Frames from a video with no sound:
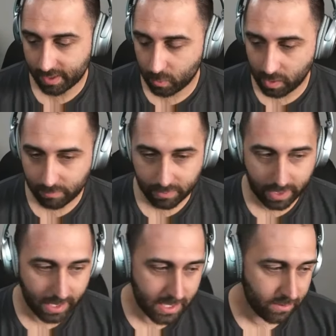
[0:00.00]

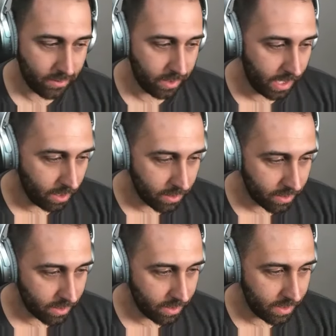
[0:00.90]
qualifications for an
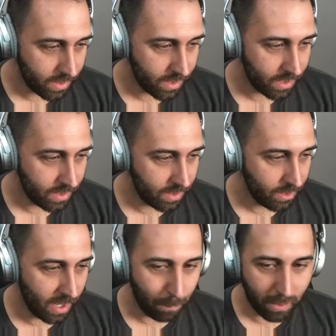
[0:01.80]
elder is that
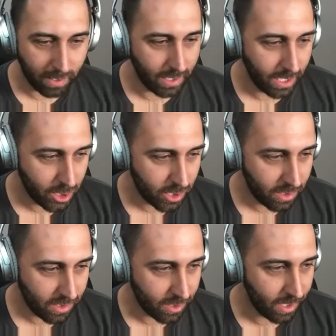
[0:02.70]
you're not
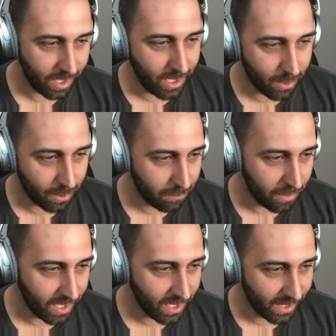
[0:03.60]
pugnacious. You're not eager to
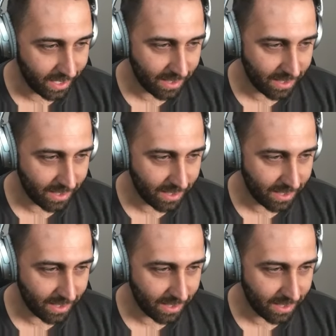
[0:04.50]
fight.